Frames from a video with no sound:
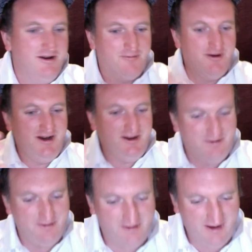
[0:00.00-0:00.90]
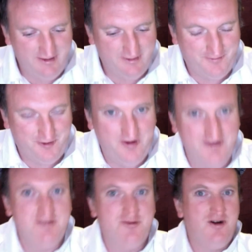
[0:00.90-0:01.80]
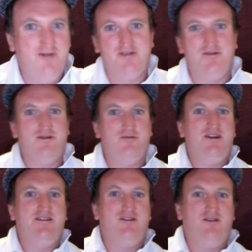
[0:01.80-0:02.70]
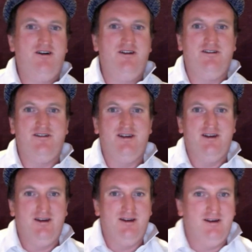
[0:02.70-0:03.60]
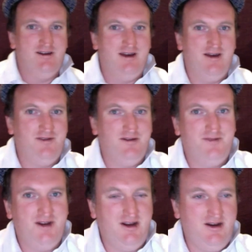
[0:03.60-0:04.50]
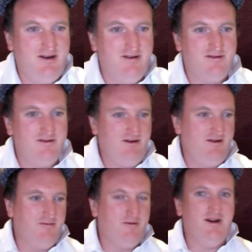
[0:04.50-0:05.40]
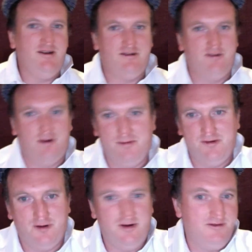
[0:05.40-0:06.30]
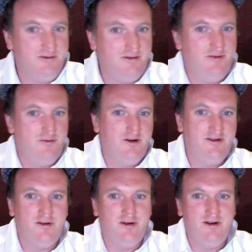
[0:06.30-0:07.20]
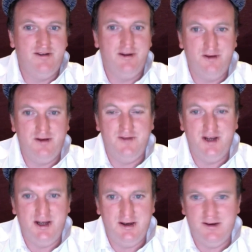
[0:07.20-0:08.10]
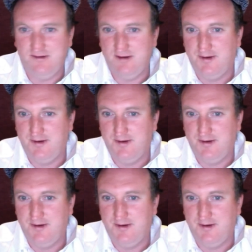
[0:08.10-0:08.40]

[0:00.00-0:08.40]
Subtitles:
rain intensifies, the drivers on the wet tyres have the advantage, and then the rain stops, the drivers on the dry tyres have the advantage.